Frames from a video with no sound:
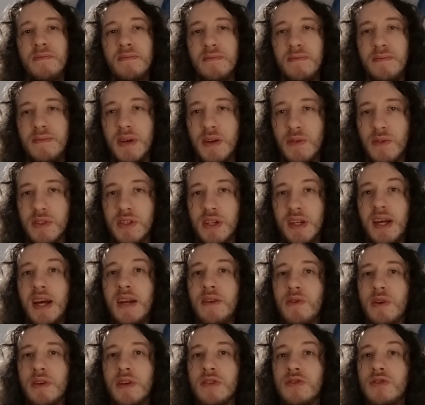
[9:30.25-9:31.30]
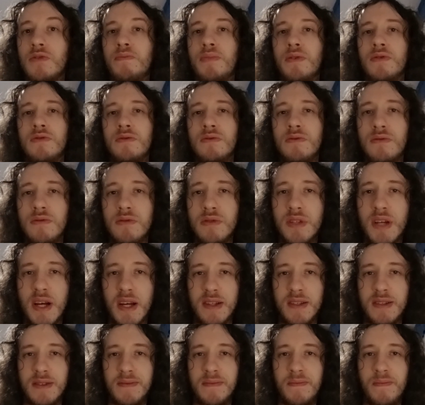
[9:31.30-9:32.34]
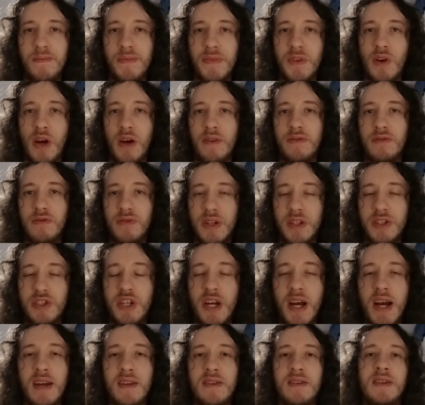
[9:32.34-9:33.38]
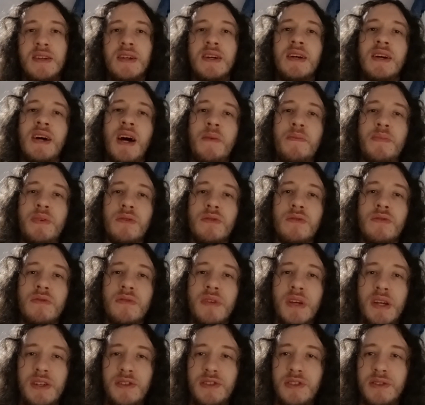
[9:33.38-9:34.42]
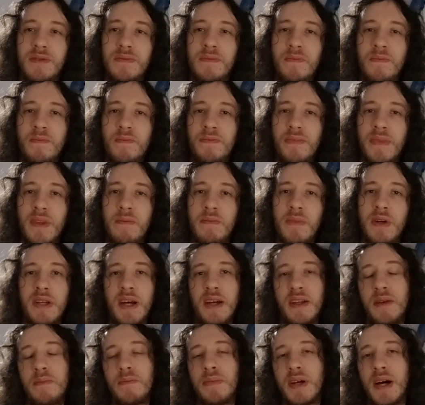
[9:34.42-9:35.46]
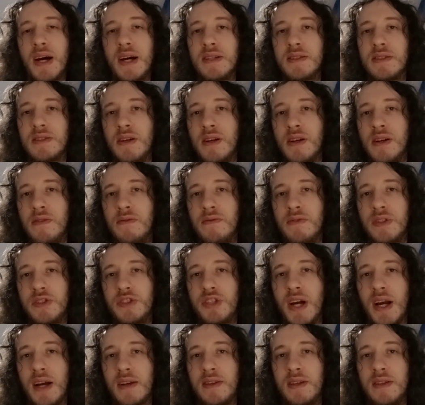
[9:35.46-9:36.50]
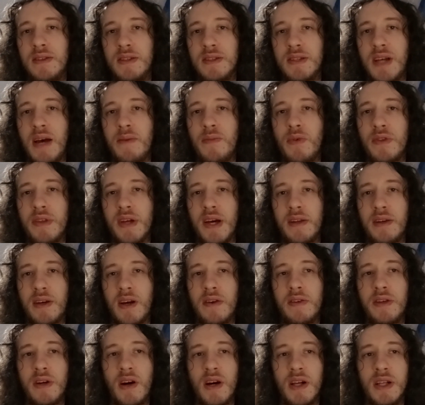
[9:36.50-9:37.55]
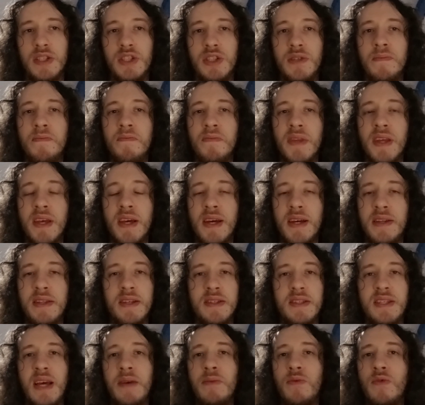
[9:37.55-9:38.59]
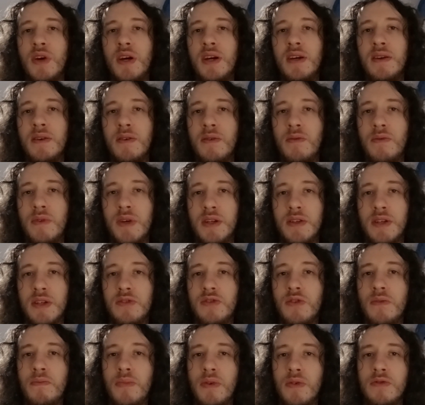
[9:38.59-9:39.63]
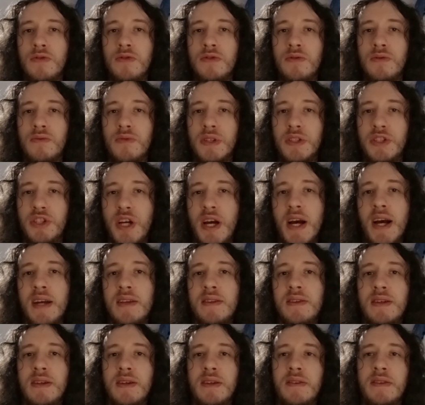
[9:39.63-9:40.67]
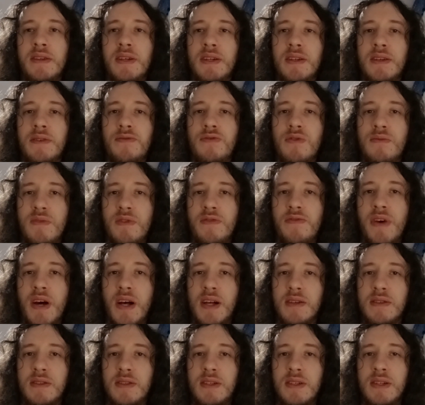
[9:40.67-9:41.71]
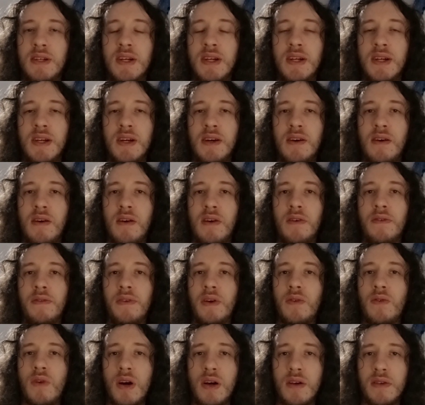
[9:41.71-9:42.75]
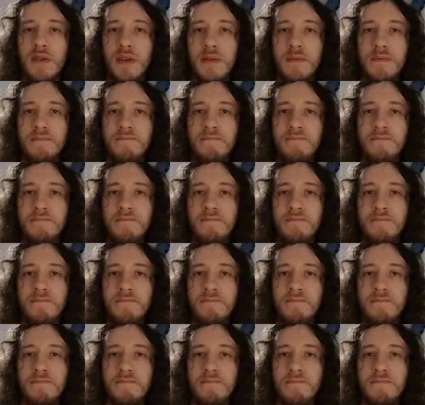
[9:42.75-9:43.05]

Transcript: But once again, we're not supposed to do that. You have to reject appeal to nature. But that implies rejecting this hypothetical ideology. In the same way, we are supposed to reject the informal fallacy of equality.